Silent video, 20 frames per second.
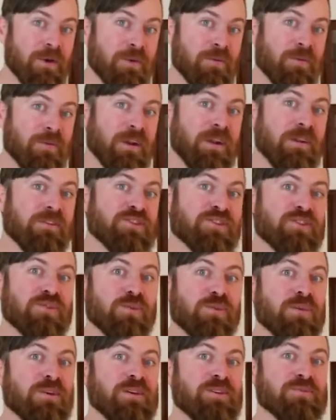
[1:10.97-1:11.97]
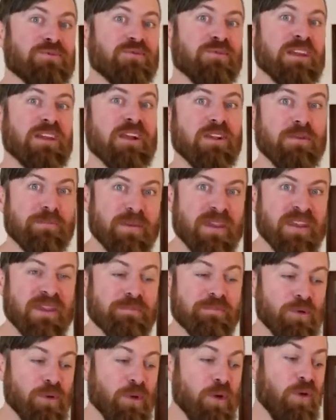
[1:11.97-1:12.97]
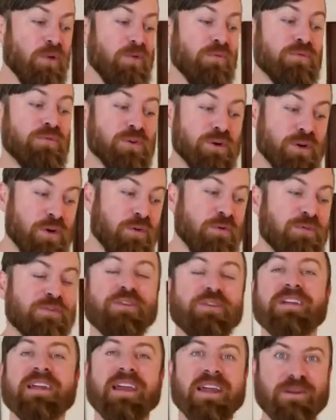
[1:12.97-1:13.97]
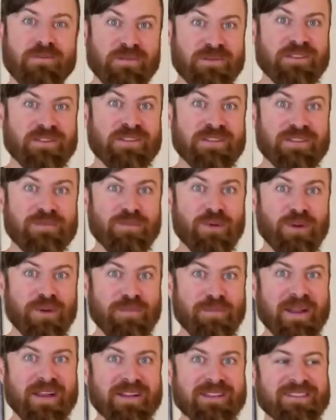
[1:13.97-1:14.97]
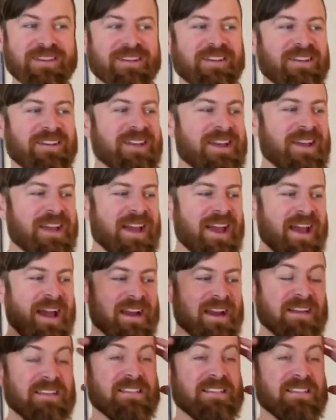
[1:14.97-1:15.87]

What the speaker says: Real stories, real people, over and over again was this book basically. And I